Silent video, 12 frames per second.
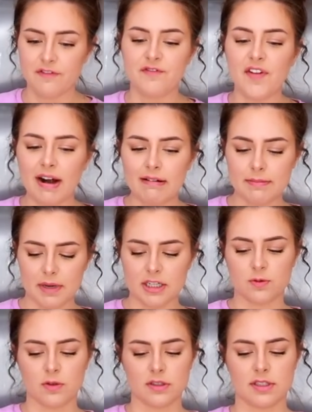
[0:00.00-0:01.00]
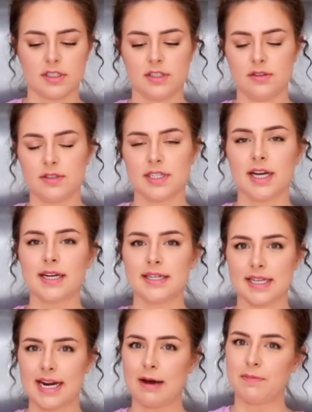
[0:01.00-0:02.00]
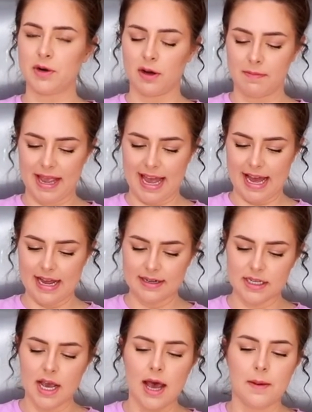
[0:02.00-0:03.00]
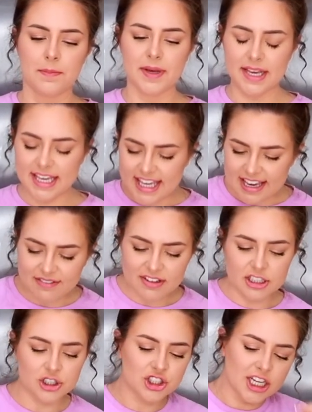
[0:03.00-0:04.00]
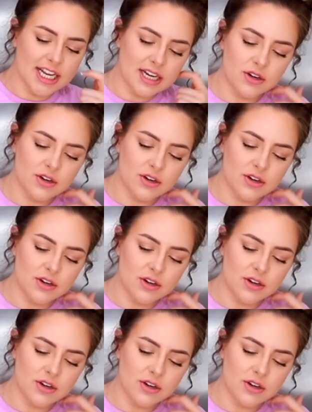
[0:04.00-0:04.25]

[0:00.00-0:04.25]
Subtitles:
very much wants to turn it inside out, put it on my hand, but given the sheer